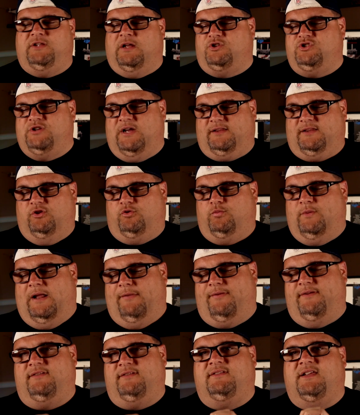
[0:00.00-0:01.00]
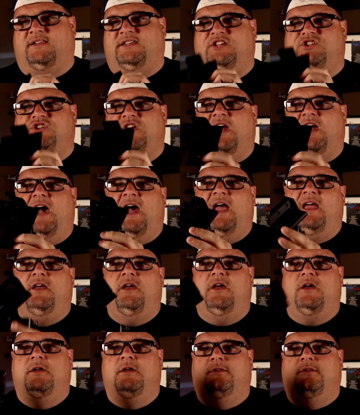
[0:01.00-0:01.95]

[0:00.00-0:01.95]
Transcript: Now check this one out. This is the DJI.